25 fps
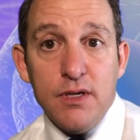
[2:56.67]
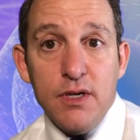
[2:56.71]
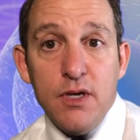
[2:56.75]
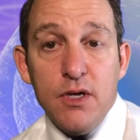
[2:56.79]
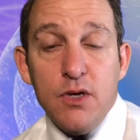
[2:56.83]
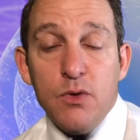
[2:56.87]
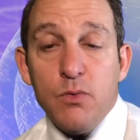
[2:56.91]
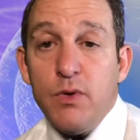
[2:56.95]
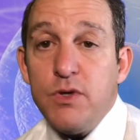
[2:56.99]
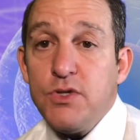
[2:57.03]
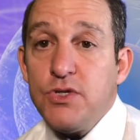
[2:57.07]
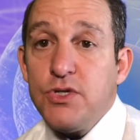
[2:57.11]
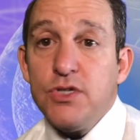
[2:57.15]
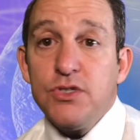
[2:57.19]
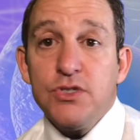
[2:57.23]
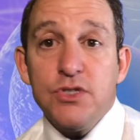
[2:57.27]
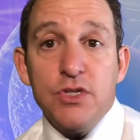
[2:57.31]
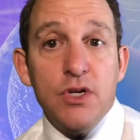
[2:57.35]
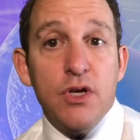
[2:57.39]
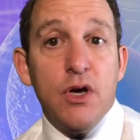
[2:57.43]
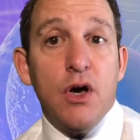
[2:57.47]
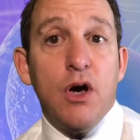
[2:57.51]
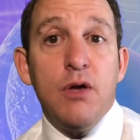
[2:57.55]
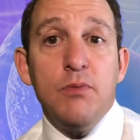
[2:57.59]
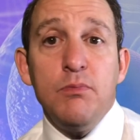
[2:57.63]
which is an
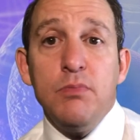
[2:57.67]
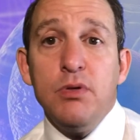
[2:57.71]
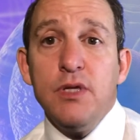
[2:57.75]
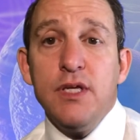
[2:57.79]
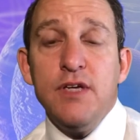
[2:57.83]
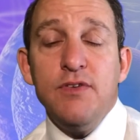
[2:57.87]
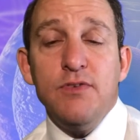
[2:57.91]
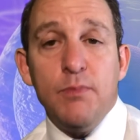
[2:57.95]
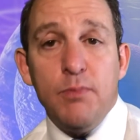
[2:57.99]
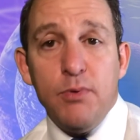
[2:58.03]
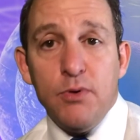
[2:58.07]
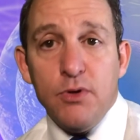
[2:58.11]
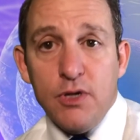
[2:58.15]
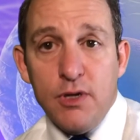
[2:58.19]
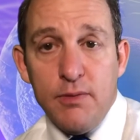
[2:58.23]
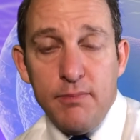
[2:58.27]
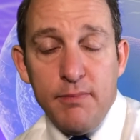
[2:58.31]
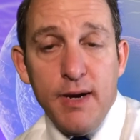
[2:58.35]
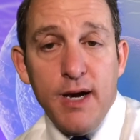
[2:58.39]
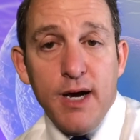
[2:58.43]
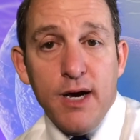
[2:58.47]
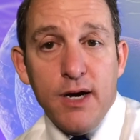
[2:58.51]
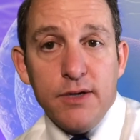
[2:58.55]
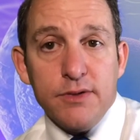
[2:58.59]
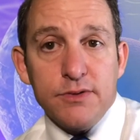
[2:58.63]
unbelievable
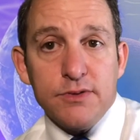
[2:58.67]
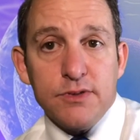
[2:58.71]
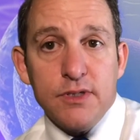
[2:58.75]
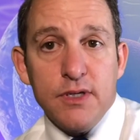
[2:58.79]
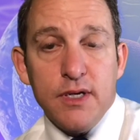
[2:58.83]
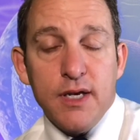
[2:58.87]
amount,